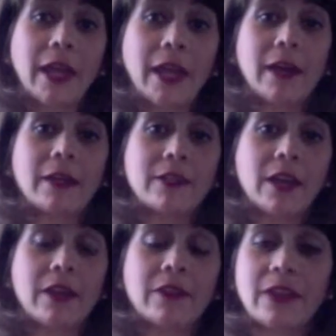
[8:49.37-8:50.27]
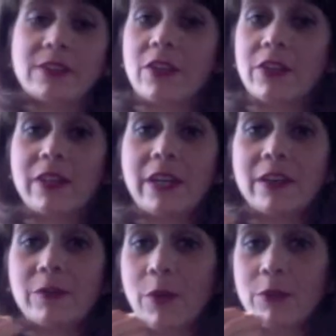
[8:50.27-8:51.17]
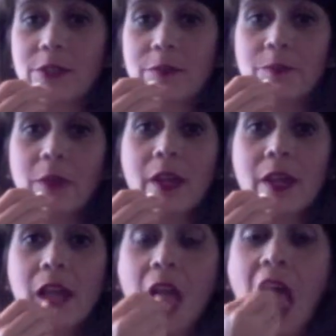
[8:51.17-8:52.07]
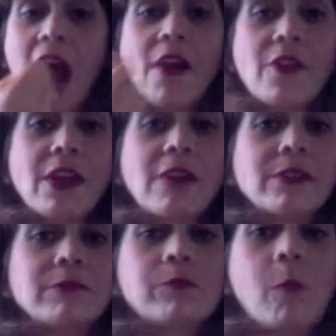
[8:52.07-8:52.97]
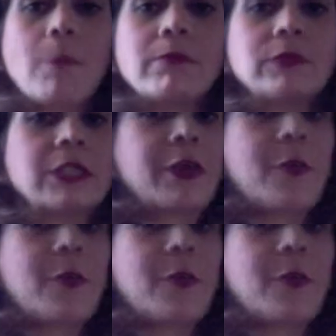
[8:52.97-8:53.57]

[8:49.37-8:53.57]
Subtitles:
and that's all you need, and roast them in the oven like you